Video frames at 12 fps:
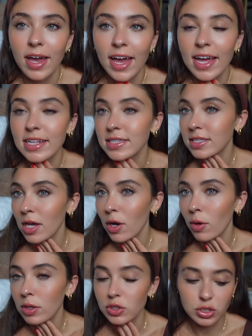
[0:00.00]
and
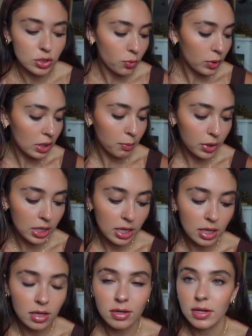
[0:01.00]
so it's just a really
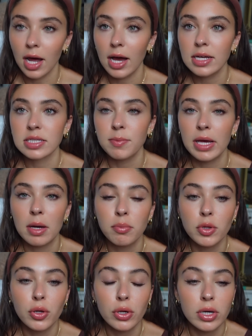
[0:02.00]
pretty, nice makeup
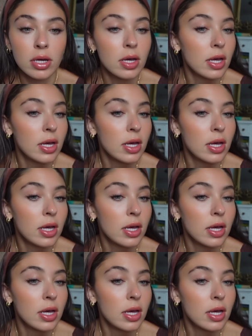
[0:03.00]
look.